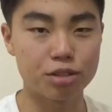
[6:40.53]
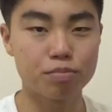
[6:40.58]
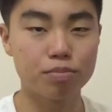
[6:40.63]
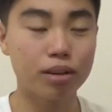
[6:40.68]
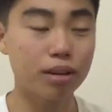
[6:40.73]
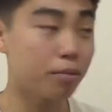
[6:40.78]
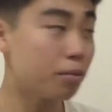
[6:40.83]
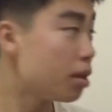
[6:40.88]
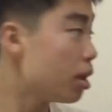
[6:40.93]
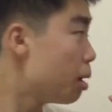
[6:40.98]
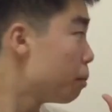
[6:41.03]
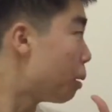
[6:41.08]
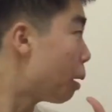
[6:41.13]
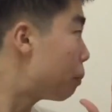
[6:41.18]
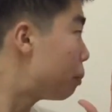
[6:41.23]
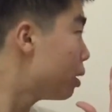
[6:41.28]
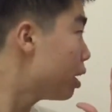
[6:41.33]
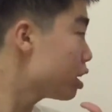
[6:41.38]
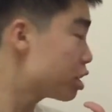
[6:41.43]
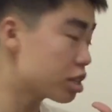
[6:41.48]
But my
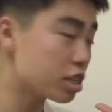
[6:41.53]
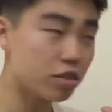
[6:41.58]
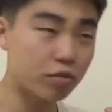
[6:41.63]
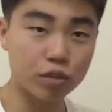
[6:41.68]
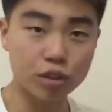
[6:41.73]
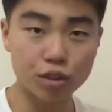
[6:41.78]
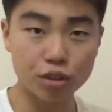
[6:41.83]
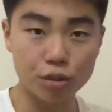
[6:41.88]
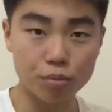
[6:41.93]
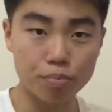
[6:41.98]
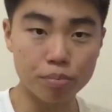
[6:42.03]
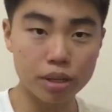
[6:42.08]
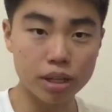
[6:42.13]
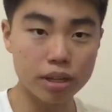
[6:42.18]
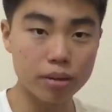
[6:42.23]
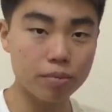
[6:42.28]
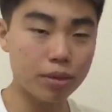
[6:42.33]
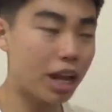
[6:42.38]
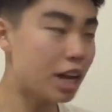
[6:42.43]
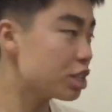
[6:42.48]
predictions for Group
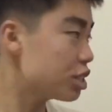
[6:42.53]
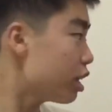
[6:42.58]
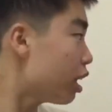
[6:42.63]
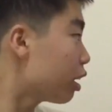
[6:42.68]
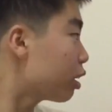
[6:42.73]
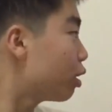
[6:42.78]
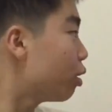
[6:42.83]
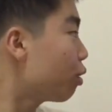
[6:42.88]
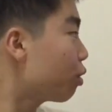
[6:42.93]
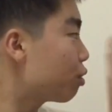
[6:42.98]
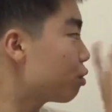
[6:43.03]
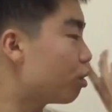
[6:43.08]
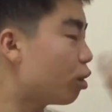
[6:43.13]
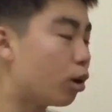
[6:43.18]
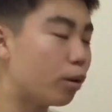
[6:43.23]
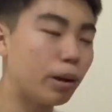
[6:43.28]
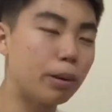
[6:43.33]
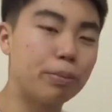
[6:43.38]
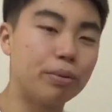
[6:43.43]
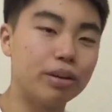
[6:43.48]
B, actually I'll go through
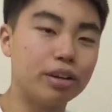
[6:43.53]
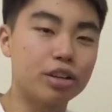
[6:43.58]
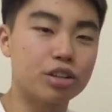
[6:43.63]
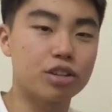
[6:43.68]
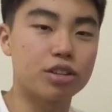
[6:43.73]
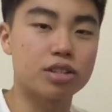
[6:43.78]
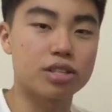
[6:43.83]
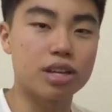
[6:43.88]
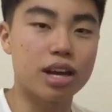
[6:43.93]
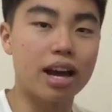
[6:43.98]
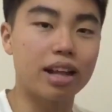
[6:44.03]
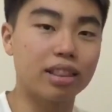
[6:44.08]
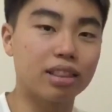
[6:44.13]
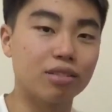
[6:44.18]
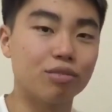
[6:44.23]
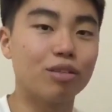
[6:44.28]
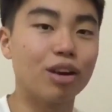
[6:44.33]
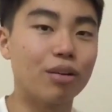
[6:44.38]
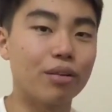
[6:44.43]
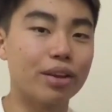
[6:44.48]
all my predictions at the
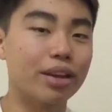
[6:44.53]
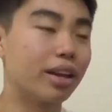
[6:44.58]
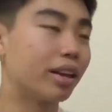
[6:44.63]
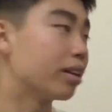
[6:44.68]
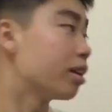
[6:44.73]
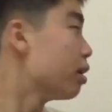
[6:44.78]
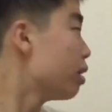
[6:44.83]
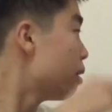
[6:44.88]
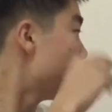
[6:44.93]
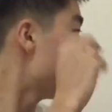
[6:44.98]
very end.